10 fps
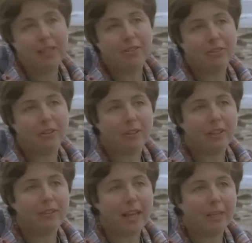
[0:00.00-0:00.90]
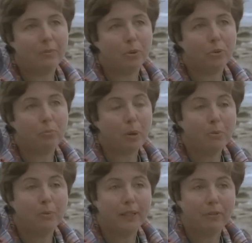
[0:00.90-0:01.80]
it means that these animals
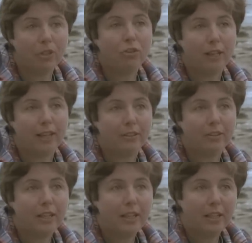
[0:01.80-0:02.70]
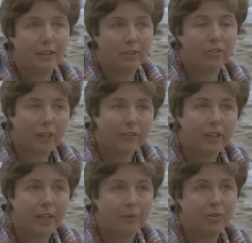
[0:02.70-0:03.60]
probably originated in the southern
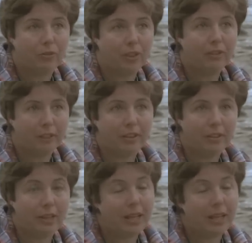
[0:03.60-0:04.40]
hemisphere, and in,